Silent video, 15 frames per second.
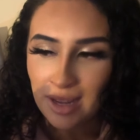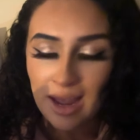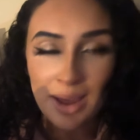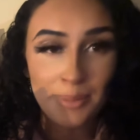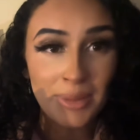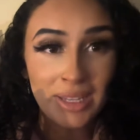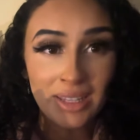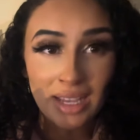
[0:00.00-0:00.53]

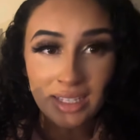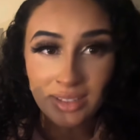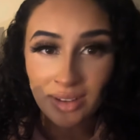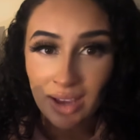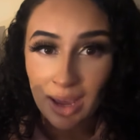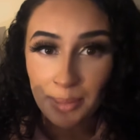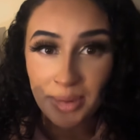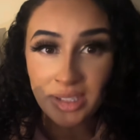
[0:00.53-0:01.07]
I mean, that's
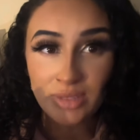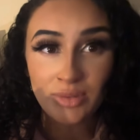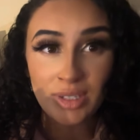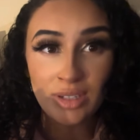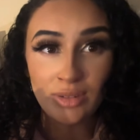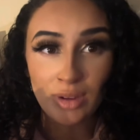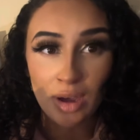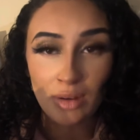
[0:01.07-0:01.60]
what happens when
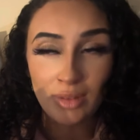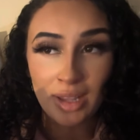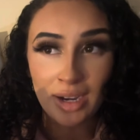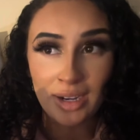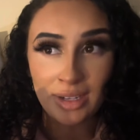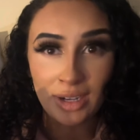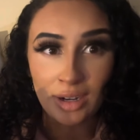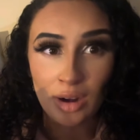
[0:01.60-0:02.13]
you go
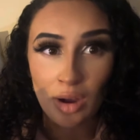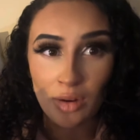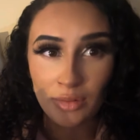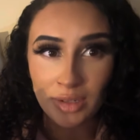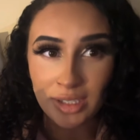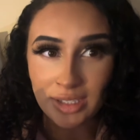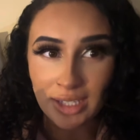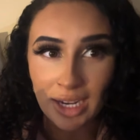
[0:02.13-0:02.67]
there and you're
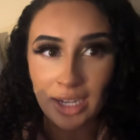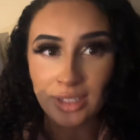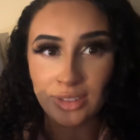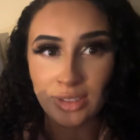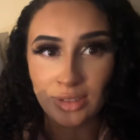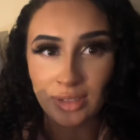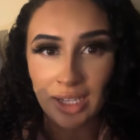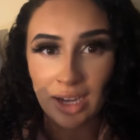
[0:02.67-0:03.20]
overstaying
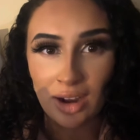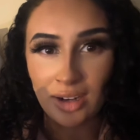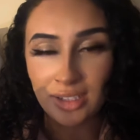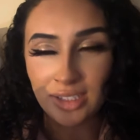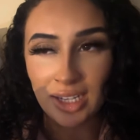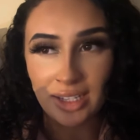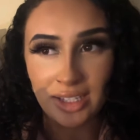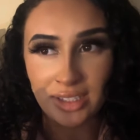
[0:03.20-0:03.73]
too. Like
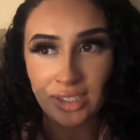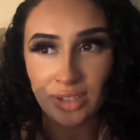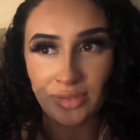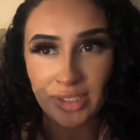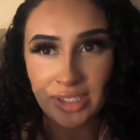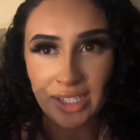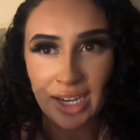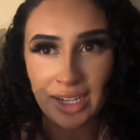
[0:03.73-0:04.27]
honestly, I think she
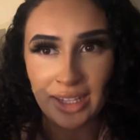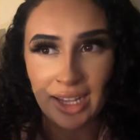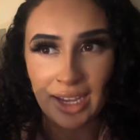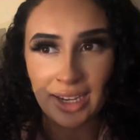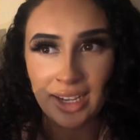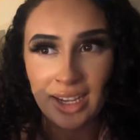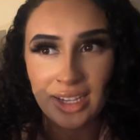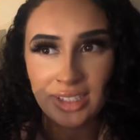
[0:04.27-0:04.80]
overstayed.
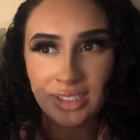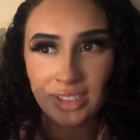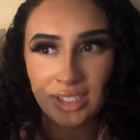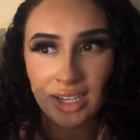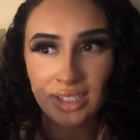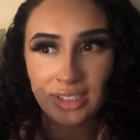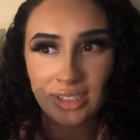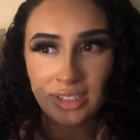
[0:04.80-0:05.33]
Like she
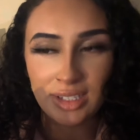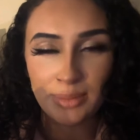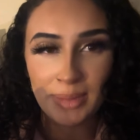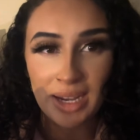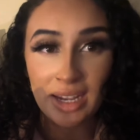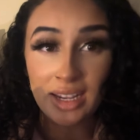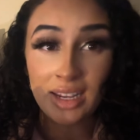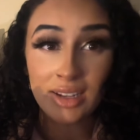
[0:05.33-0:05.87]
she should
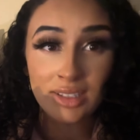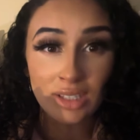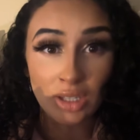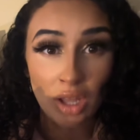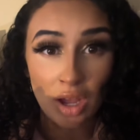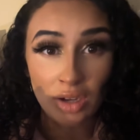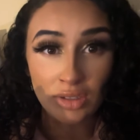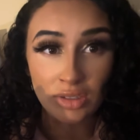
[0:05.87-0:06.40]
it is a
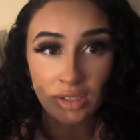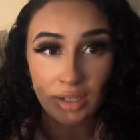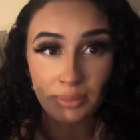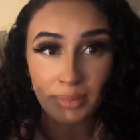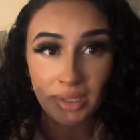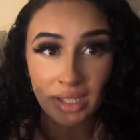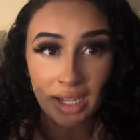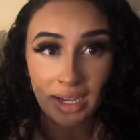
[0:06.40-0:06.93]
long
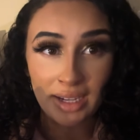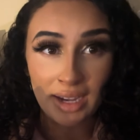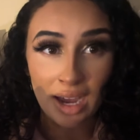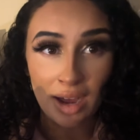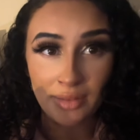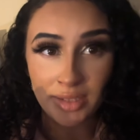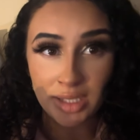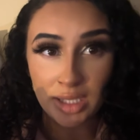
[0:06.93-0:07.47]
trip, but like
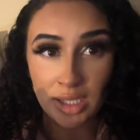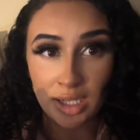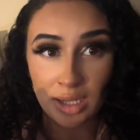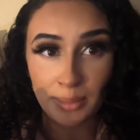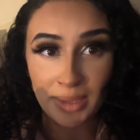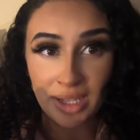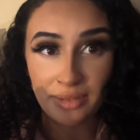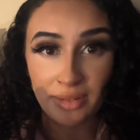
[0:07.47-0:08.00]
yeah, obviously you're
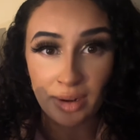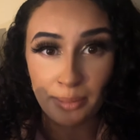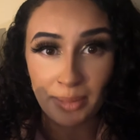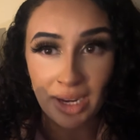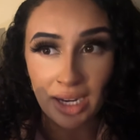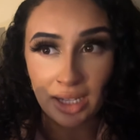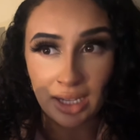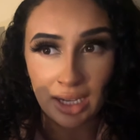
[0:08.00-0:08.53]
gonna be there for a minute.